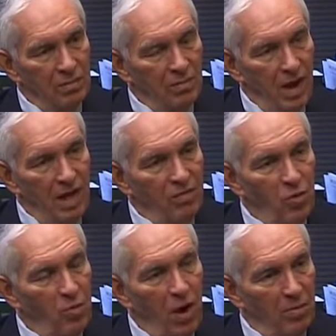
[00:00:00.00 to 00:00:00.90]
but I have no
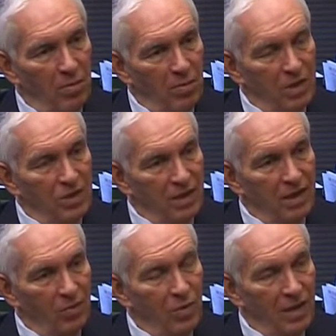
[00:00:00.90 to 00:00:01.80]
problem with this.
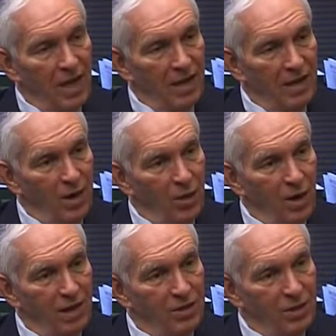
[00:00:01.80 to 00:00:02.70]
We can handle it all
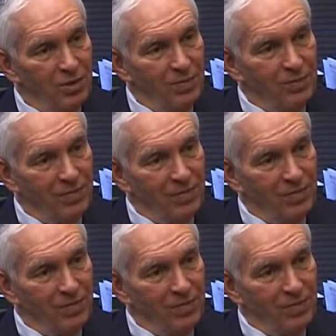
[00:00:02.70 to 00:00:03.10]
right, you know.